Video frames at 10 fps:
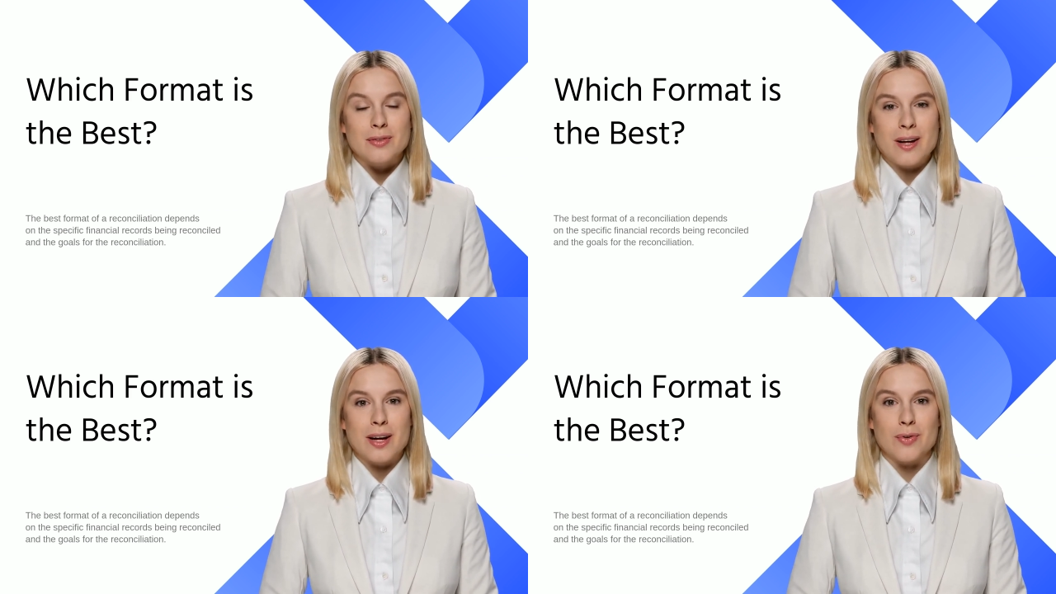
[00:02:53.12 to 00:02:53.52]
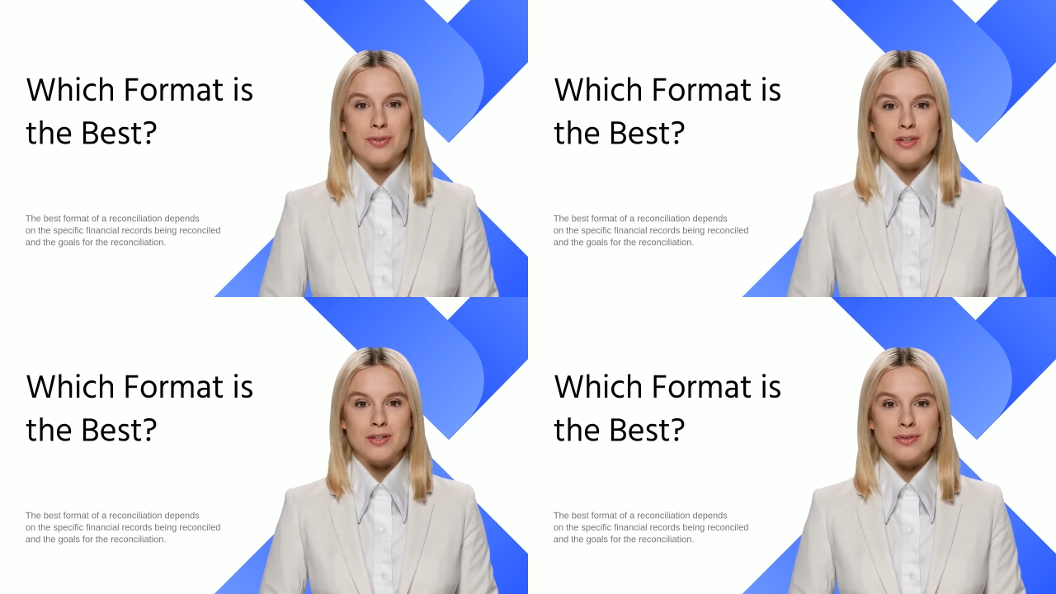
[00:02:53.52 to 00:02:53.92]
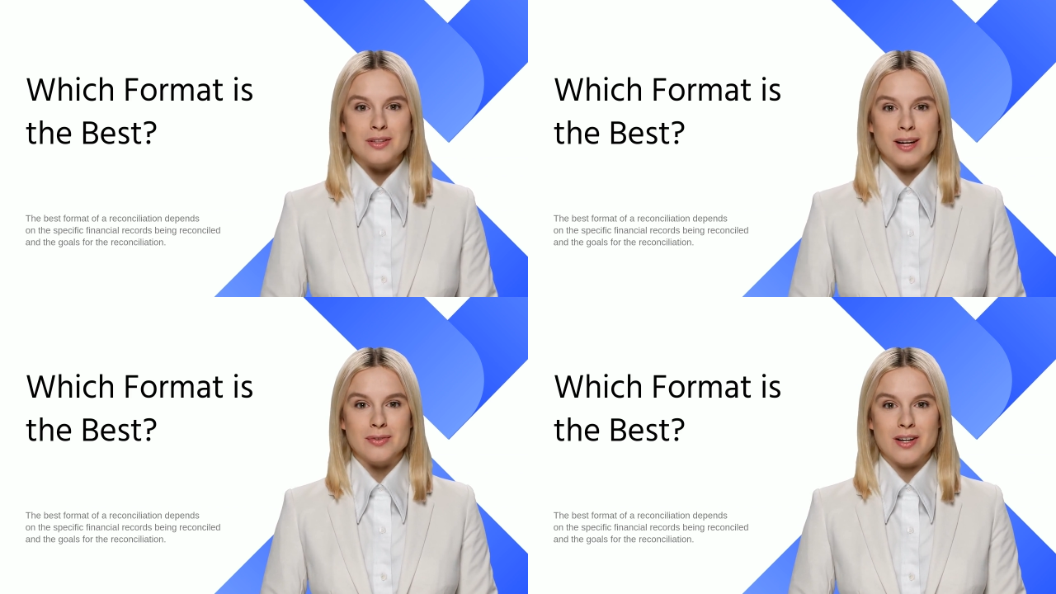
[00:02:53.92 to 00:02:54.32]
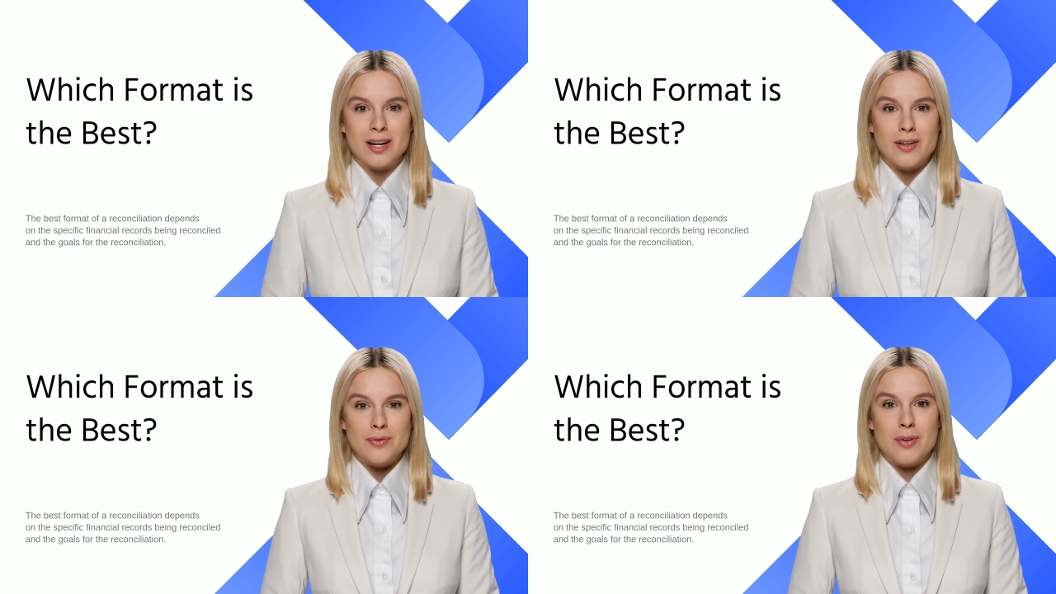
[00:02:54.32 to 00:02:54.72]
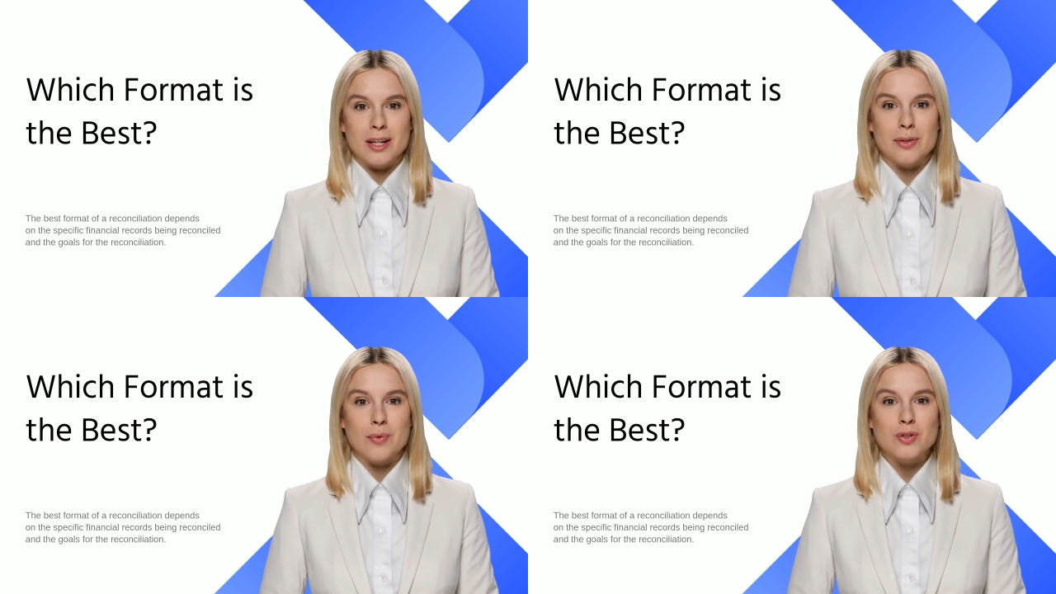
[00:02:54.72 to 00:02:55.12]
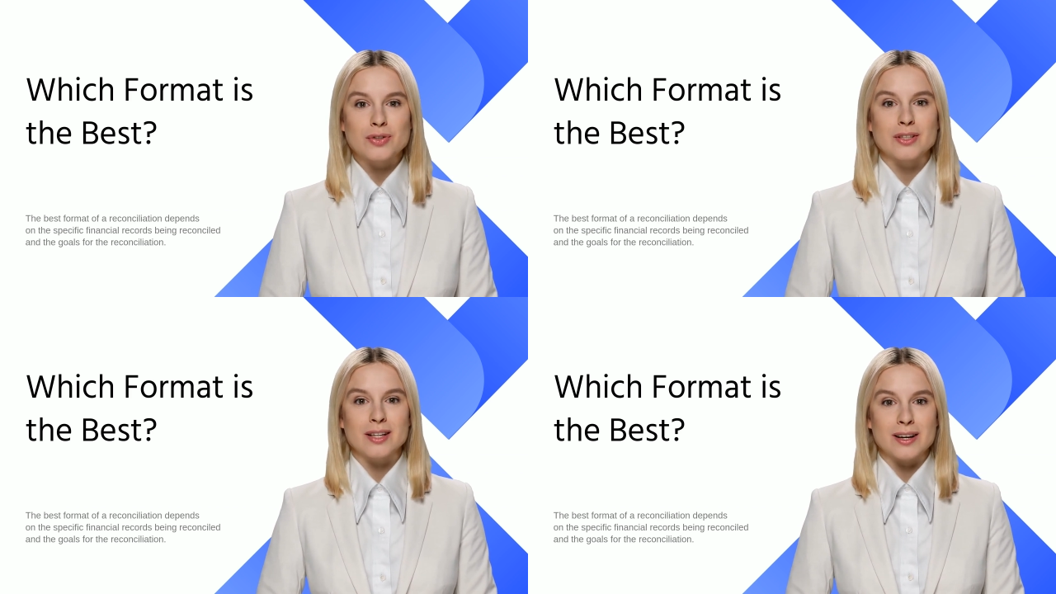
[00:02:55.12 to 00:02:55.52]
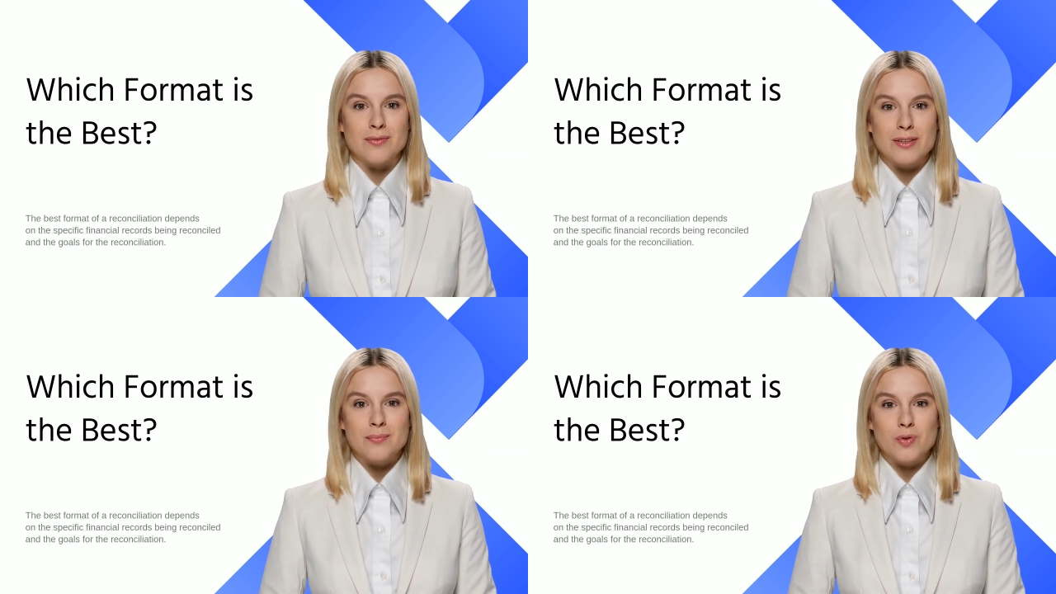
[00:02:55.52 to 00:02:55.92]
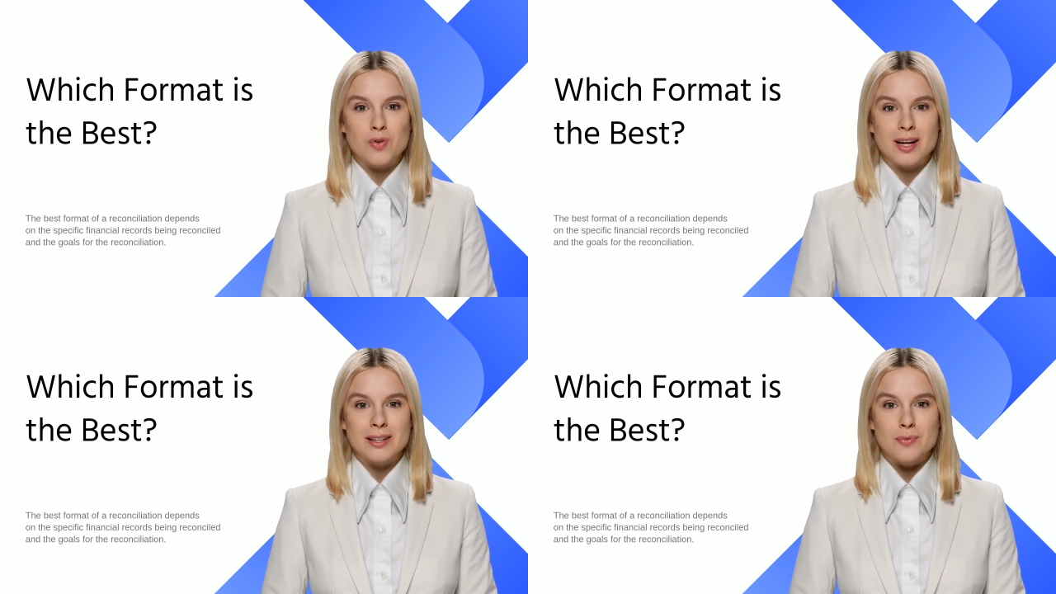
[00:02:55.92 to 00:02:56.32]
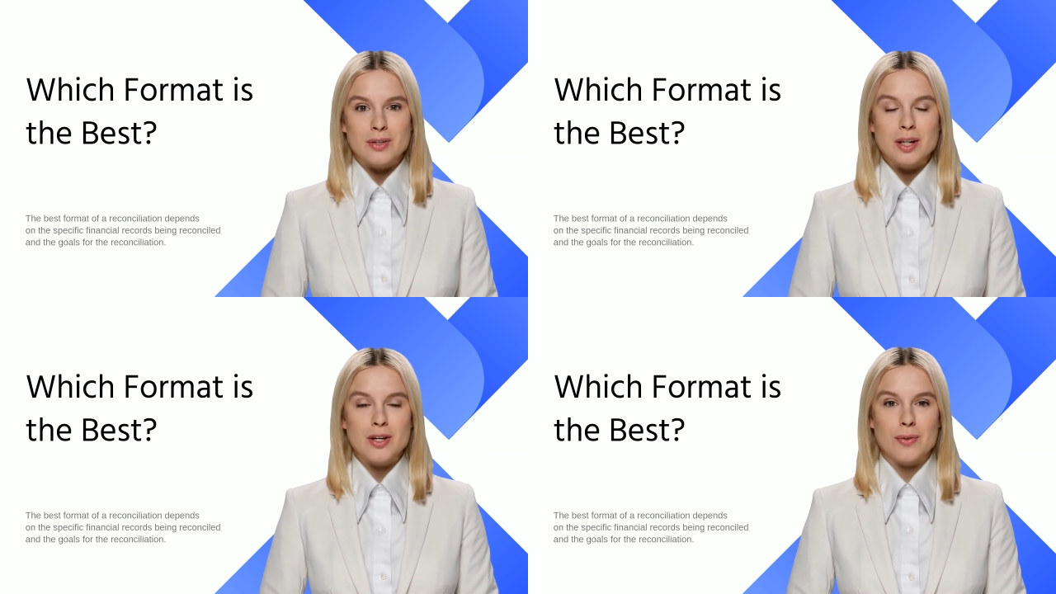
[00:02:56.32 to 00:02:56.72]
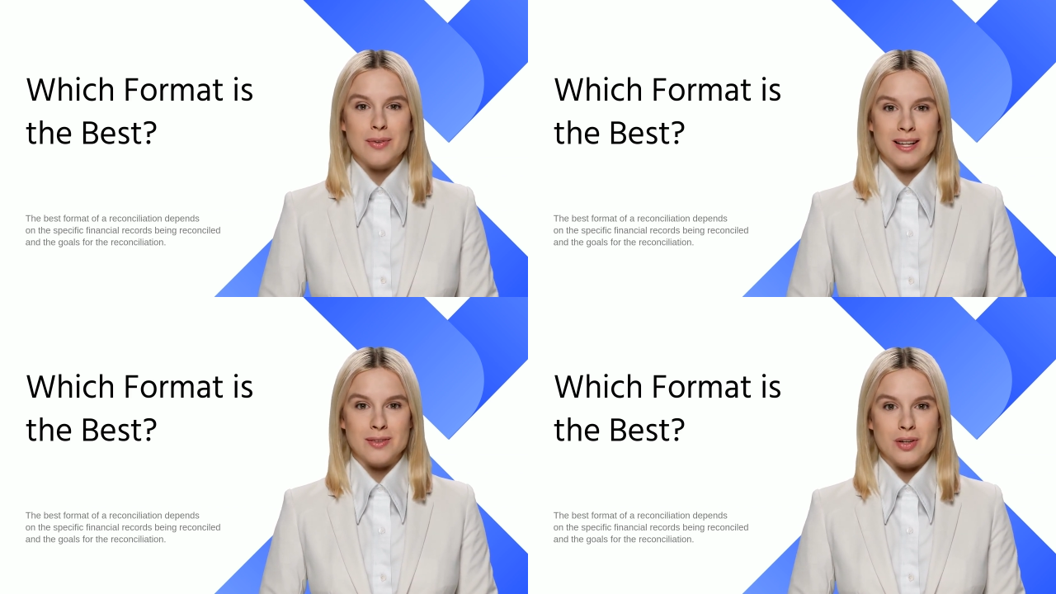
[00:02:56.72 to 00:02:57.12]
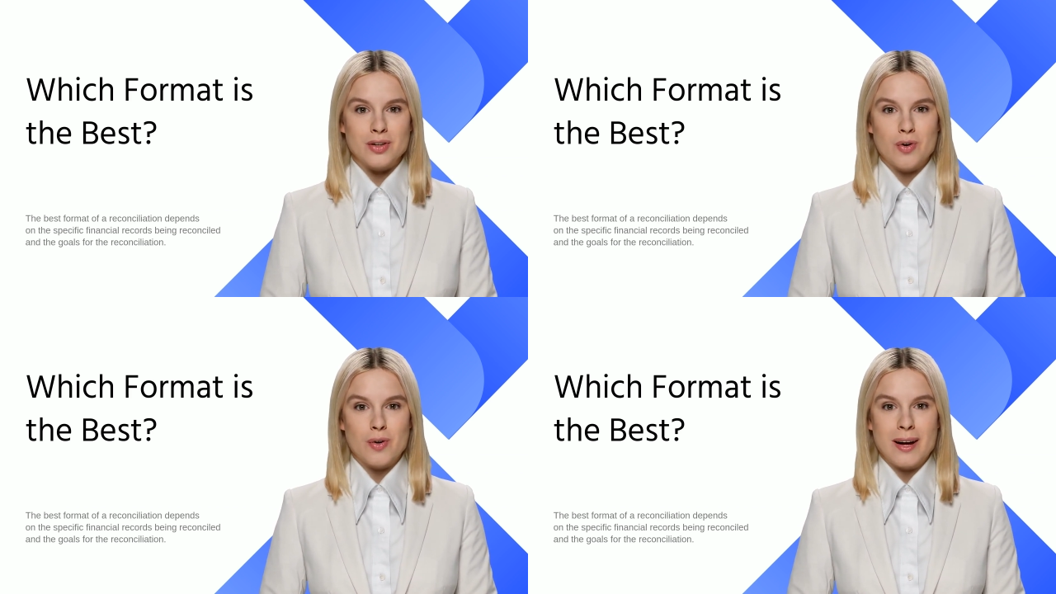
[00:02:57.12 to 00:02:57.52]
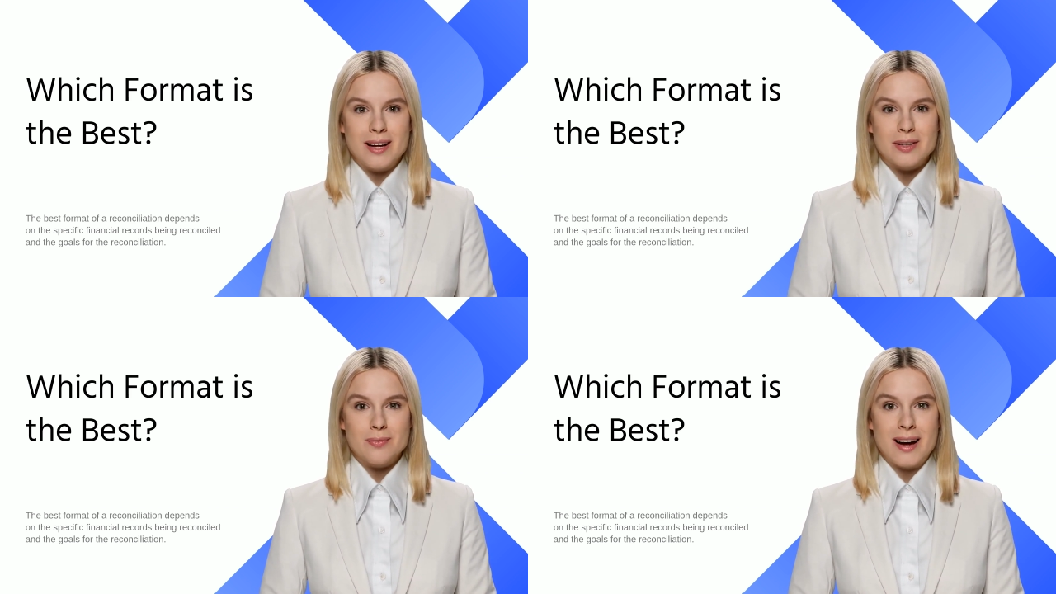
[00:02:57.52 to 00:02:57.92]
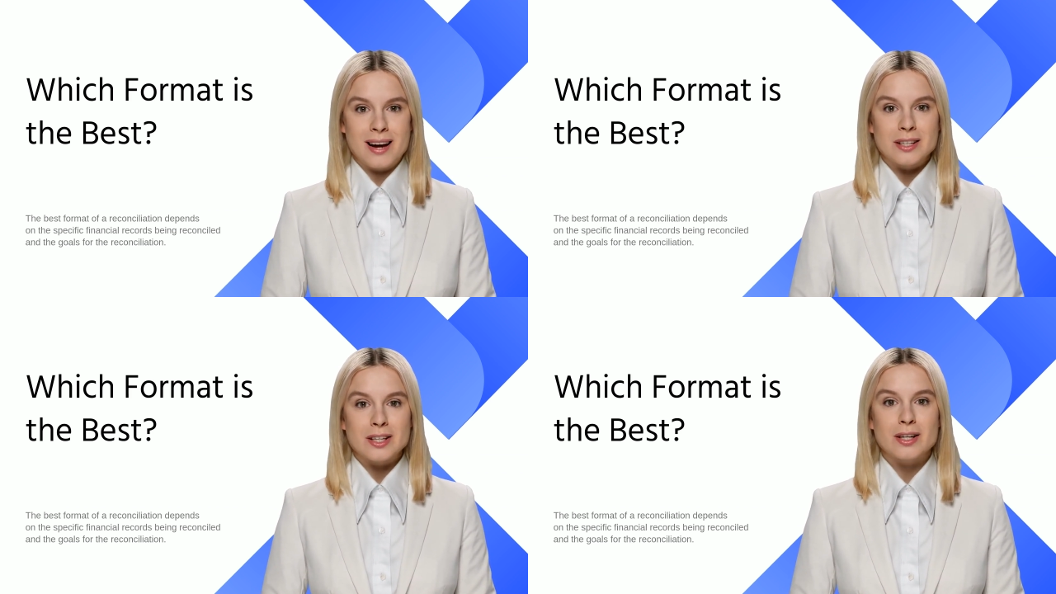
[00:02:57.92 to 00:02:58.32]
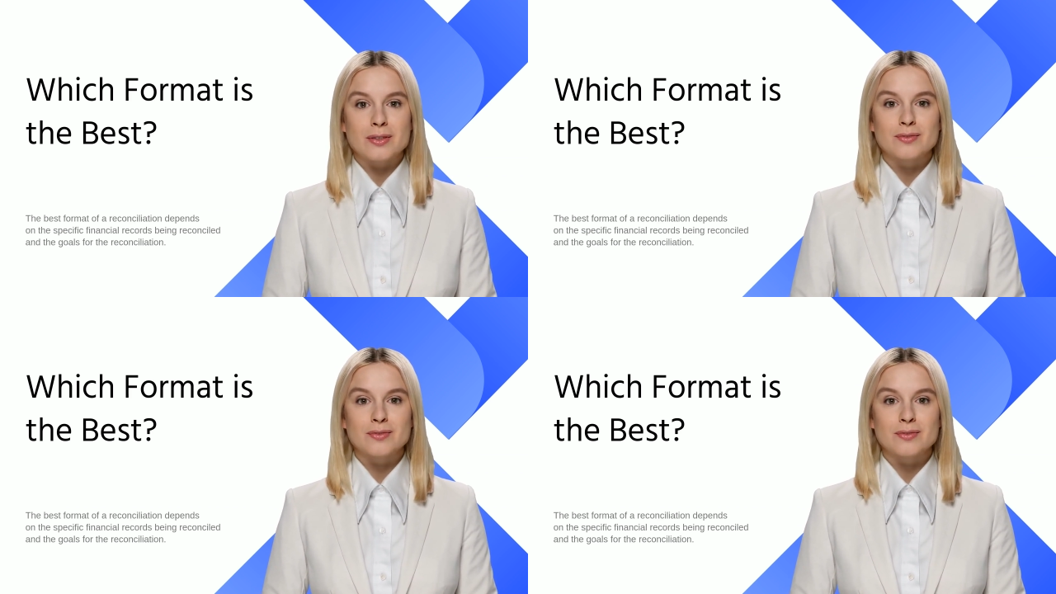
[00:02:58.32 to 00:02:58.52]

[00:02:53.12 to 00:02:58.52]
However, some general principles can be employed when determining which format is best.